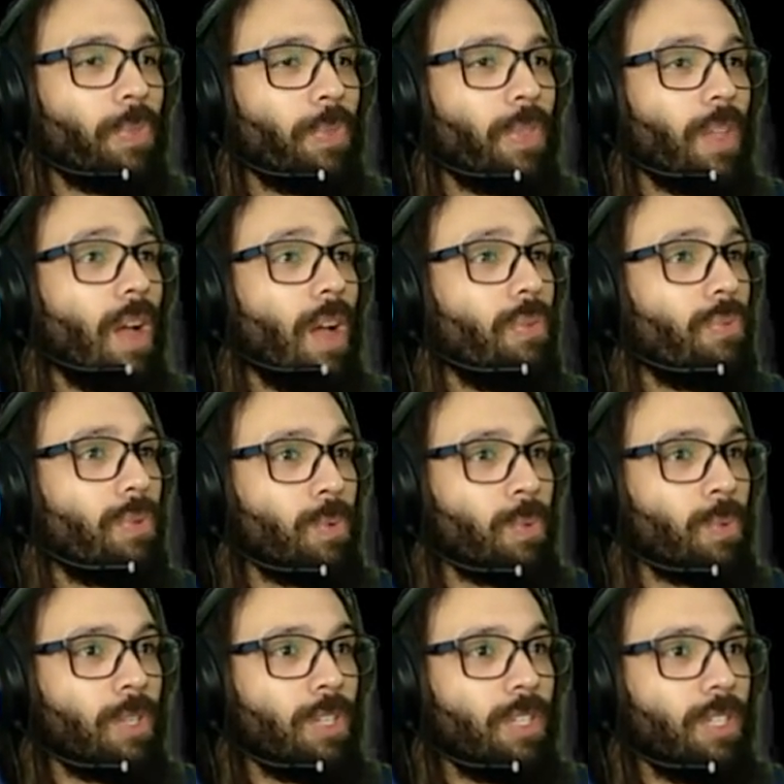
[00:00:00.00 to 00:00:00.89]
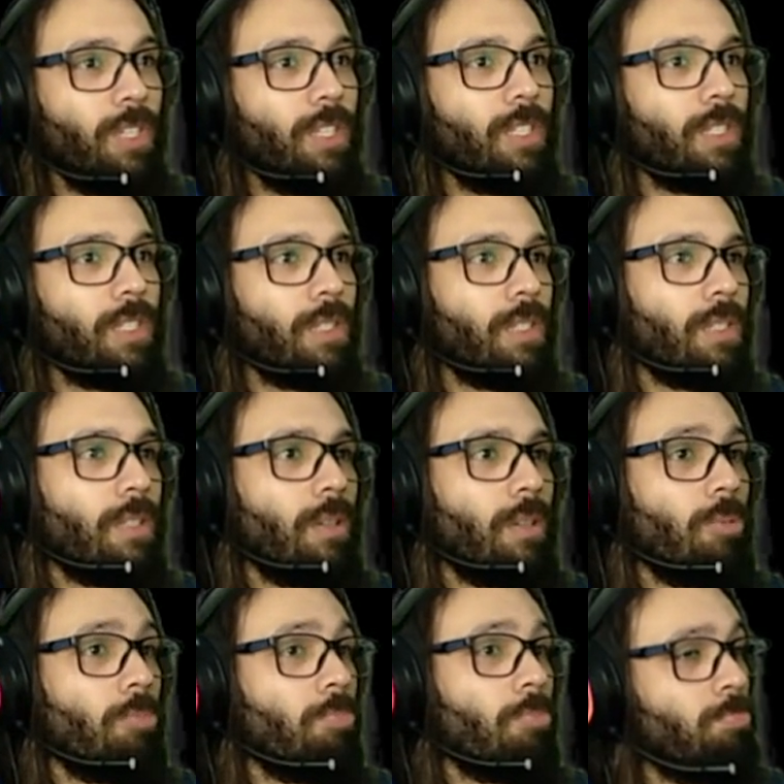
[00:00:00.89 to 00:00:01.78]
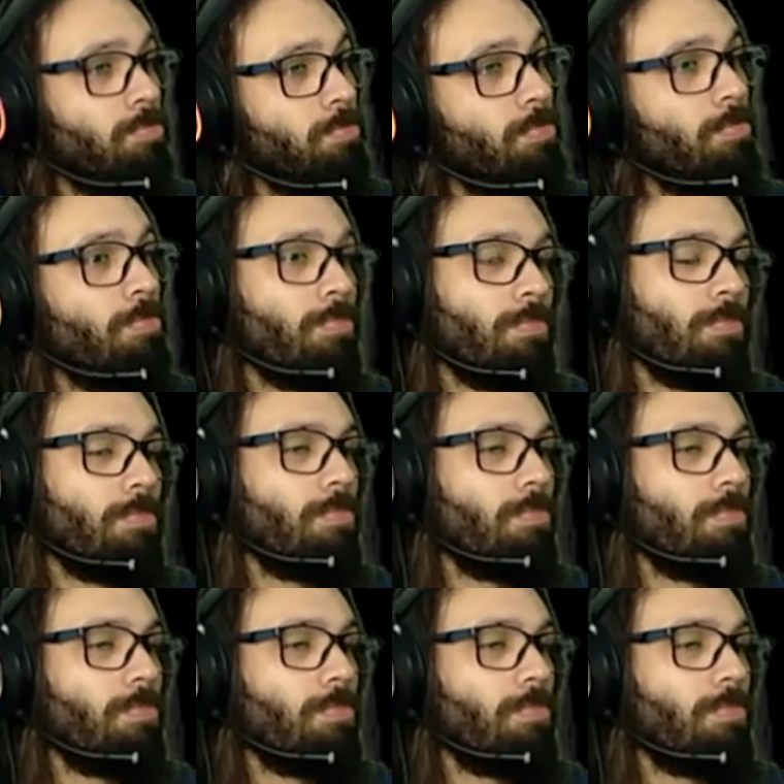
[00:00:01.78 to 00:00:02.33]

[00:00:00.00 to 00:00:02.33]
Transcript: Ah, from here? Hmm.